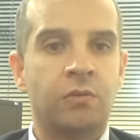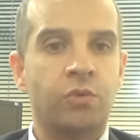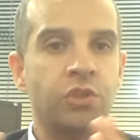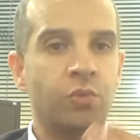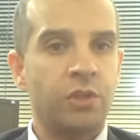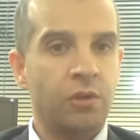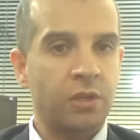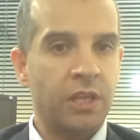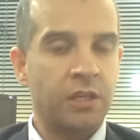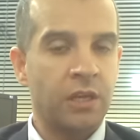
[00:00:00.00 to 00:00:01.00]
which we don't
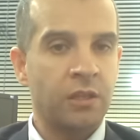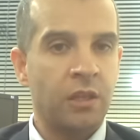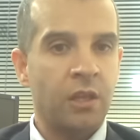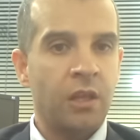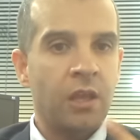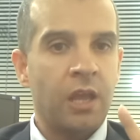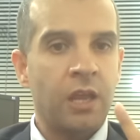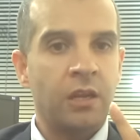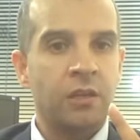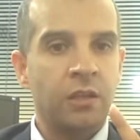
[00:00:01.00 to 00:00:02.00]
need that
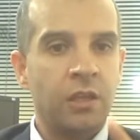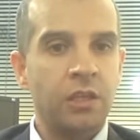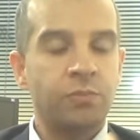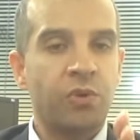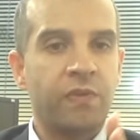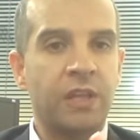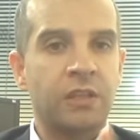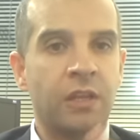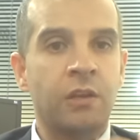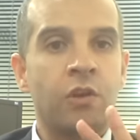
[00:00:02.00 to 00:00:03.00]
and he's
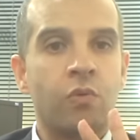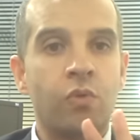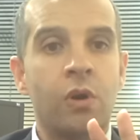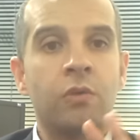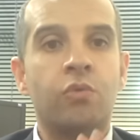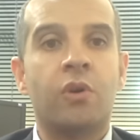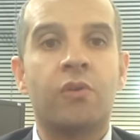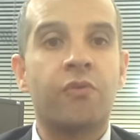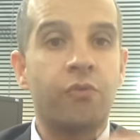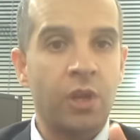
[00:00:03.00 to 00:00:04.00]
preventing World War
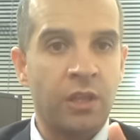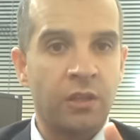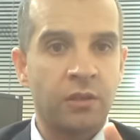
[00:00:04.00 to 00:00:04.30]
III.